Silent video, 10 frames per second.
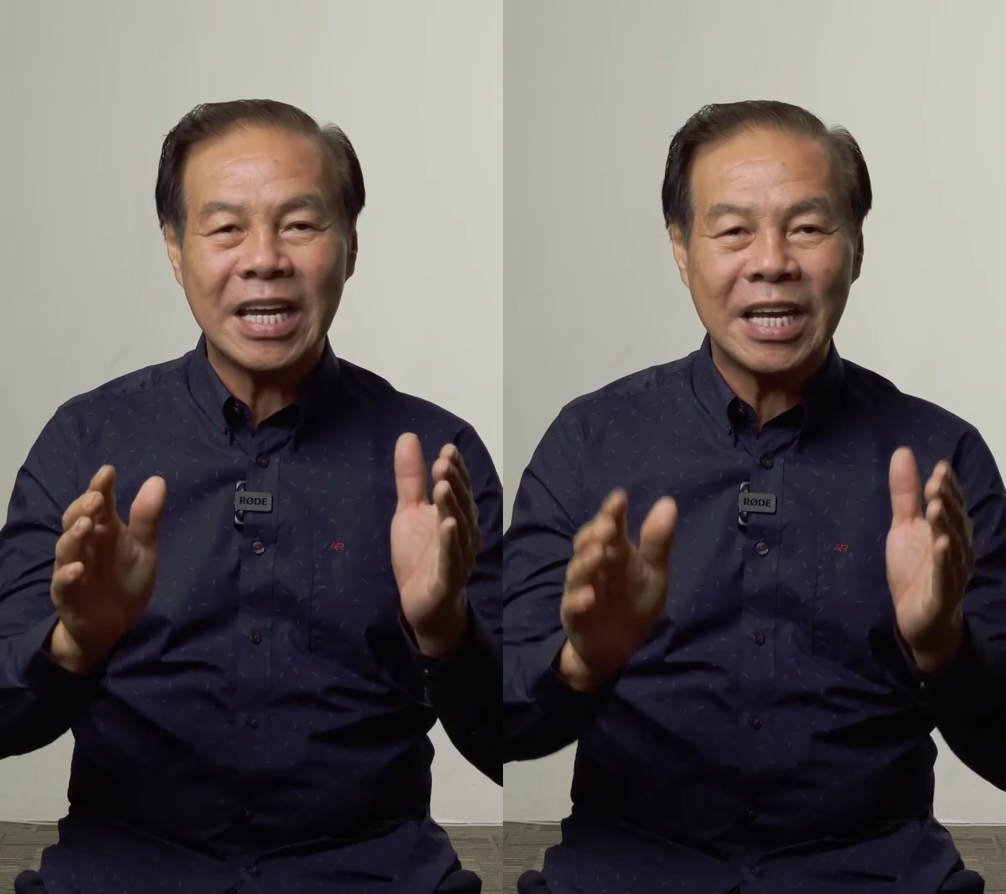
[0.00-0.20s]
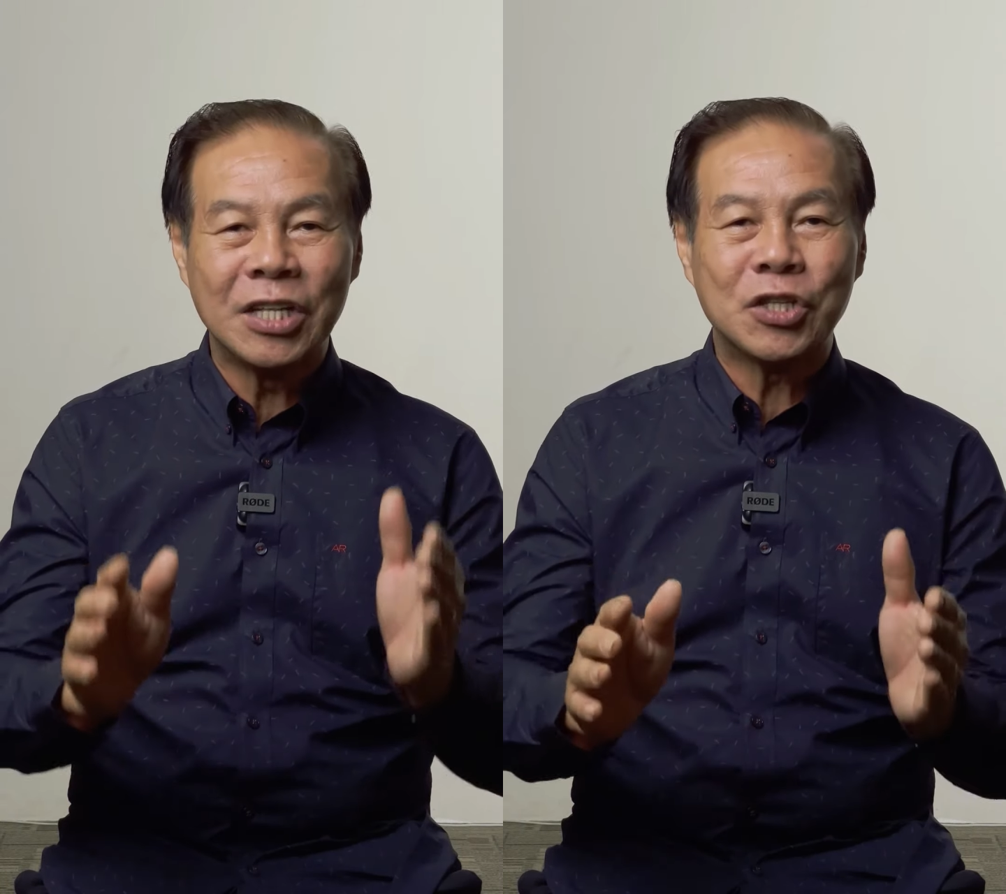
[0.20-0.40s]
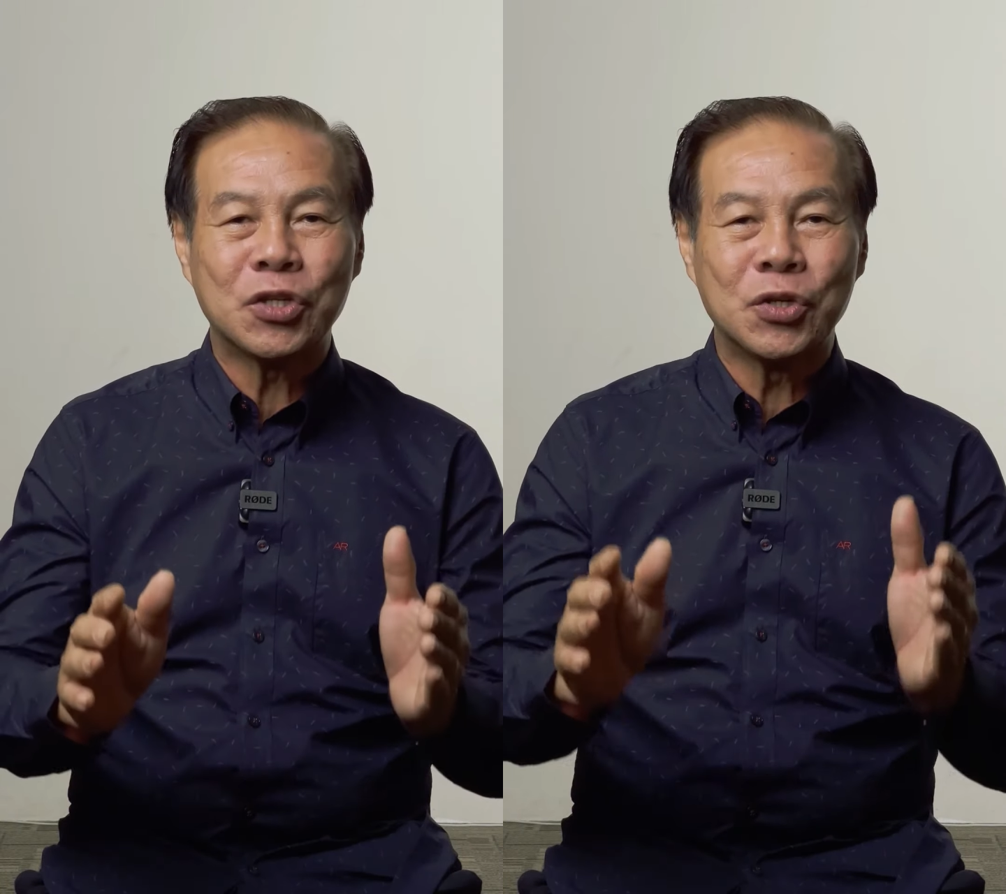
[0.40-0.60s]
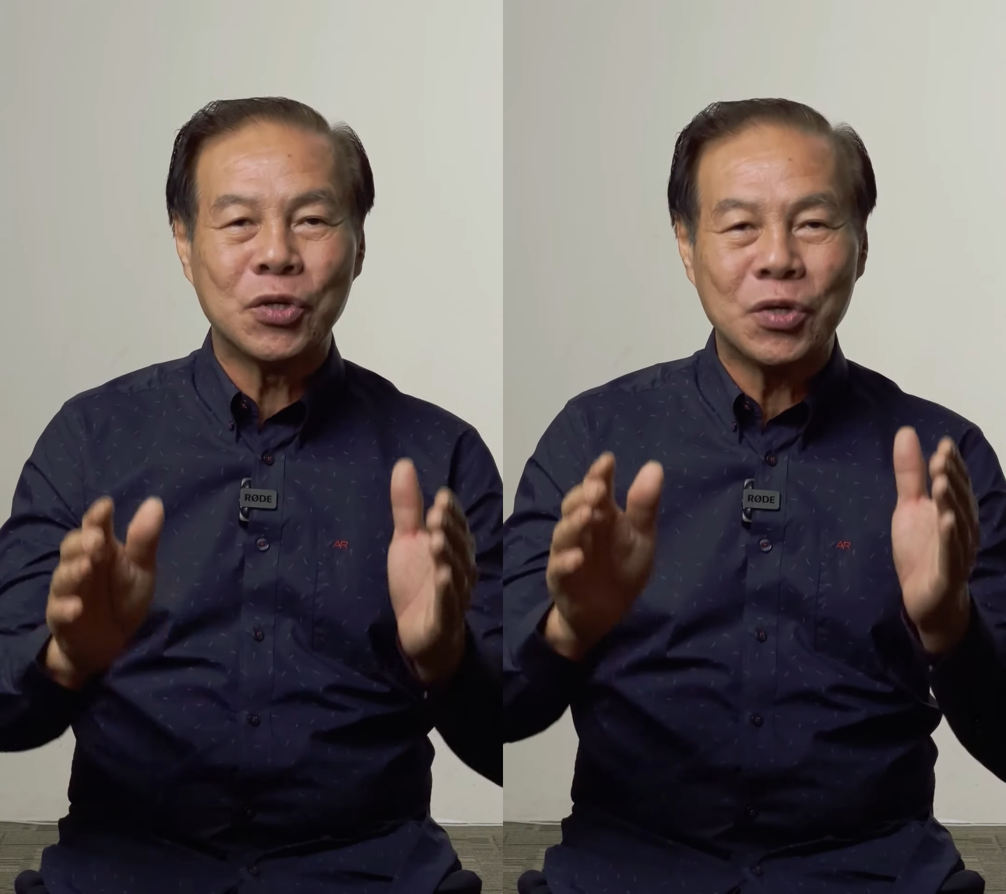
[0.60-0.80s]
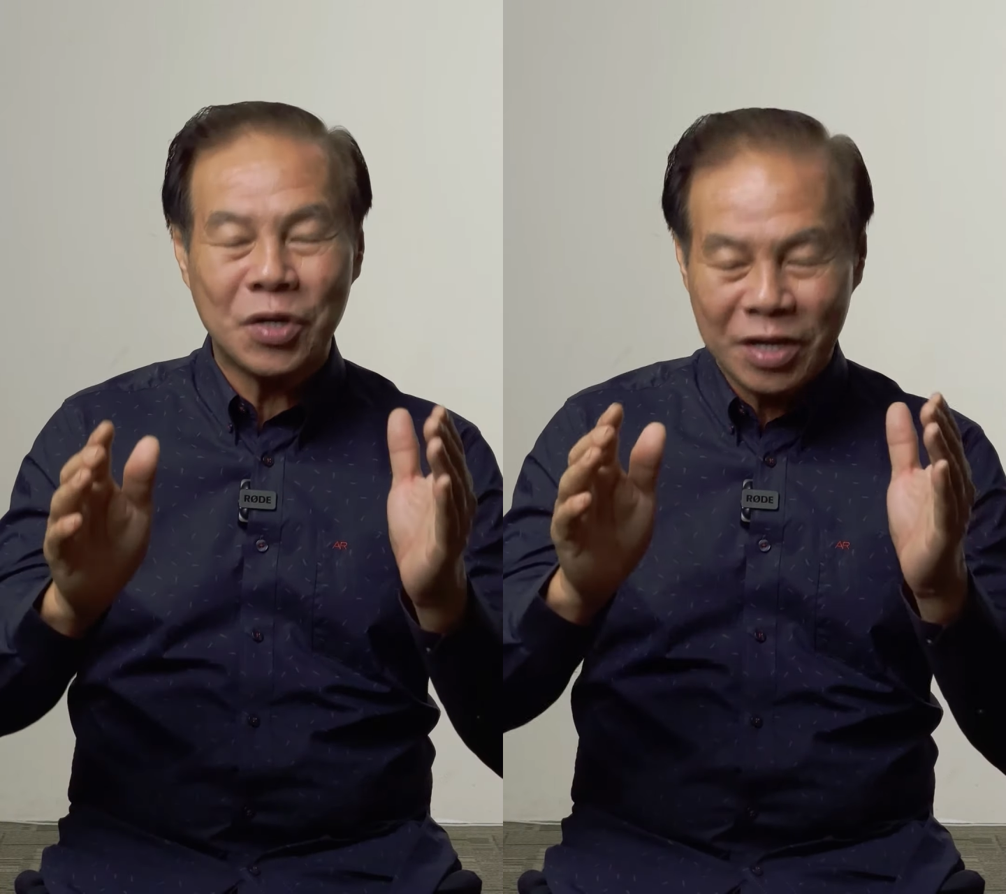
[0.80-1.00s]

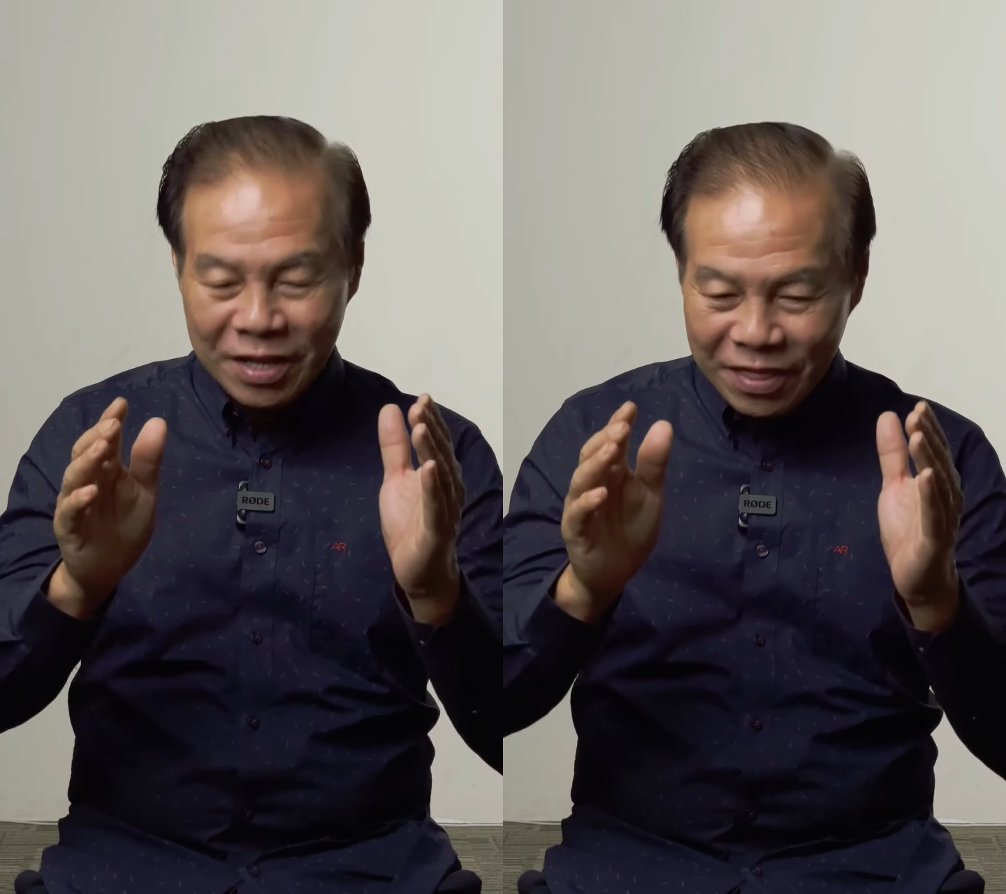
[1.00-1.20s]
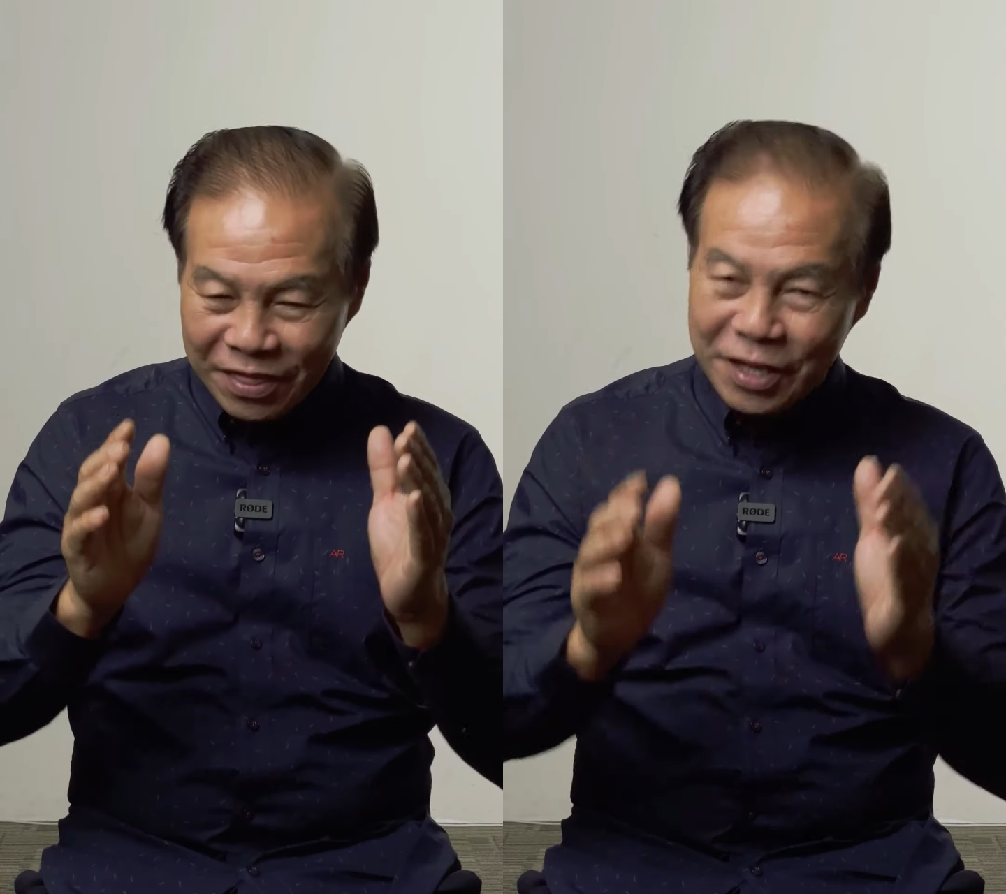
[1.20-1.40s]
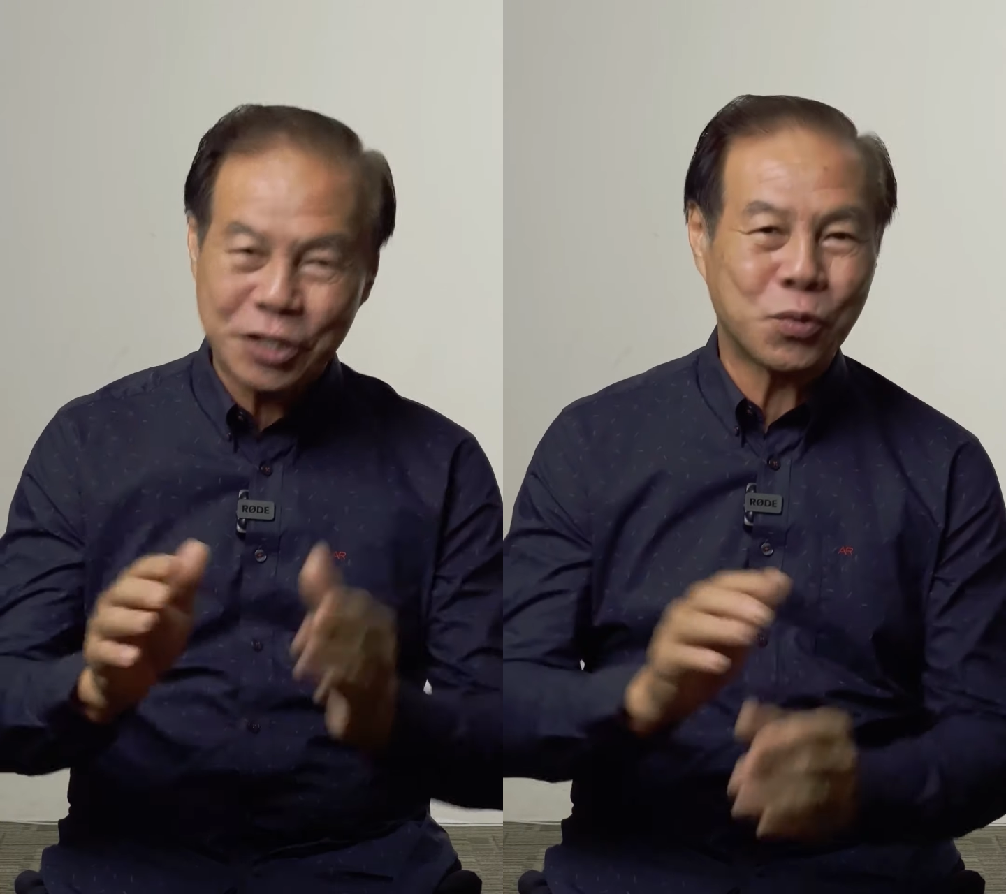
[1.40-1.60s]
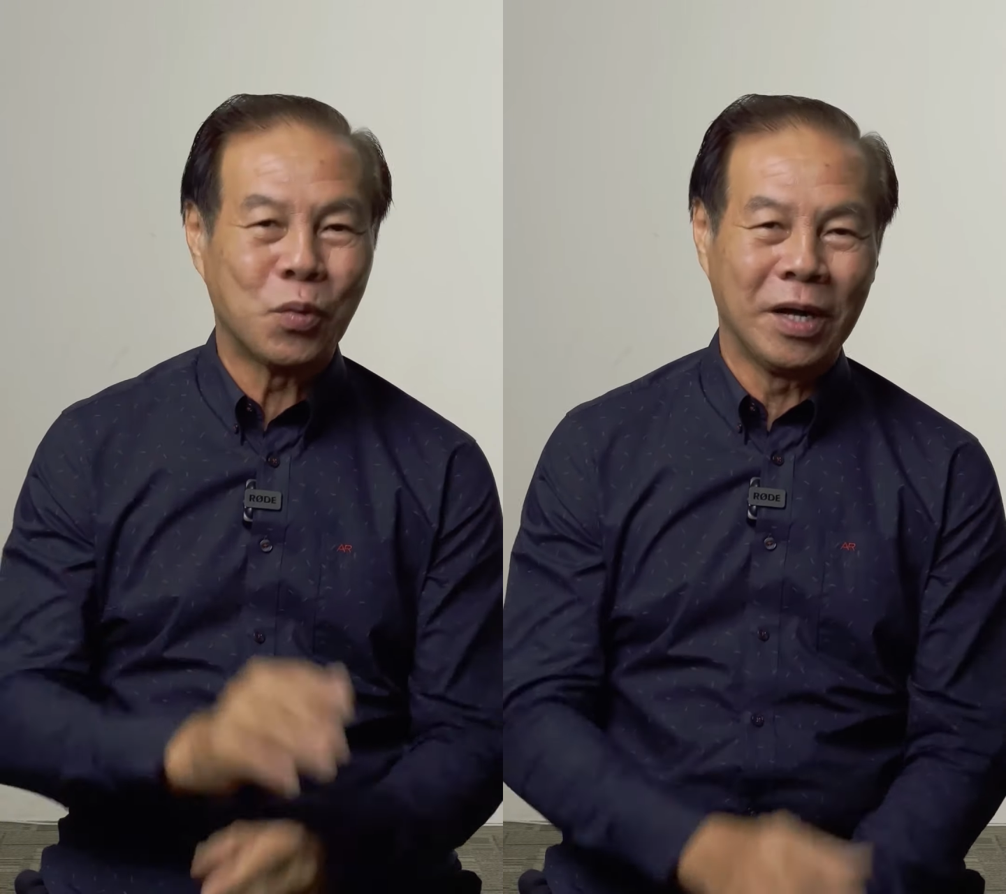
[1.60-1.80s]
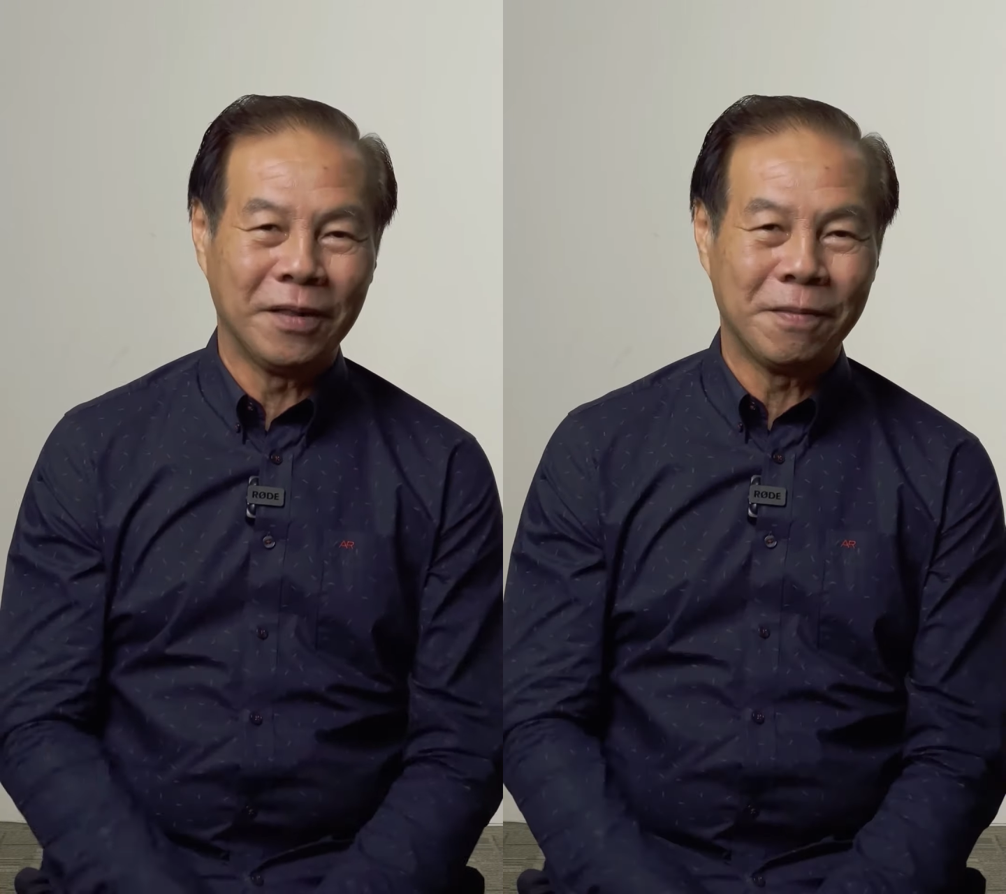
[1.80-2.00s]
into this
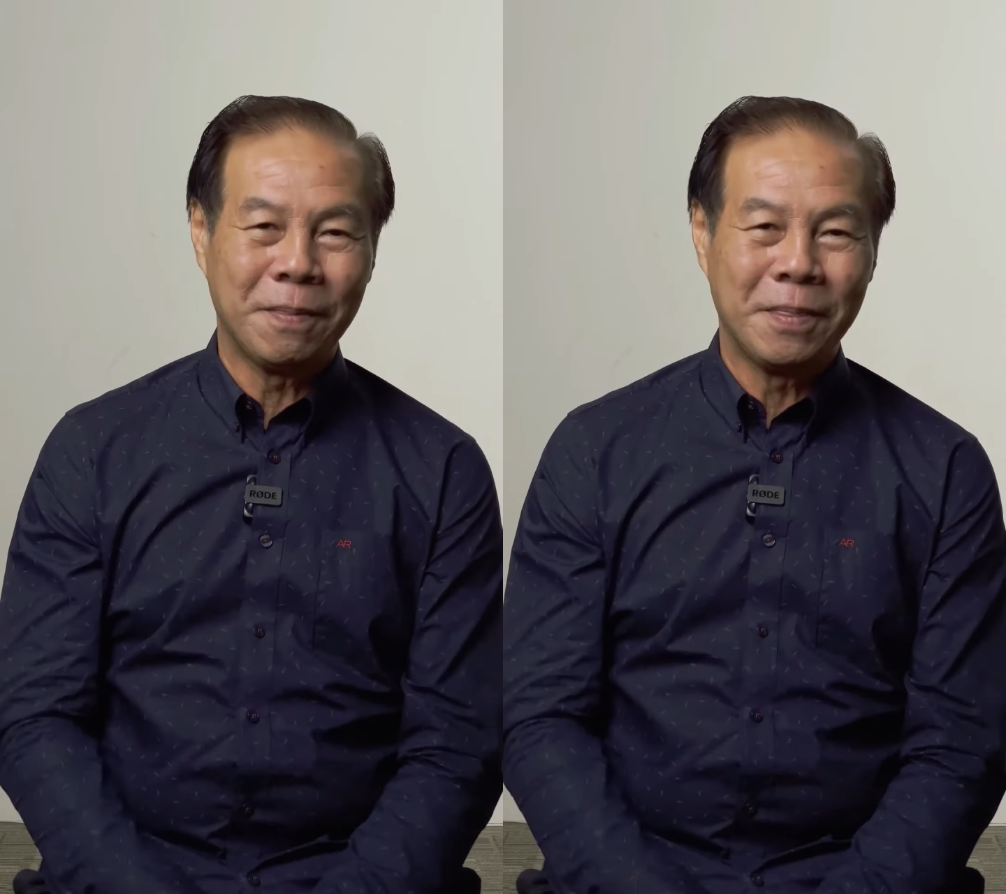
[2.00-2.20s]
world.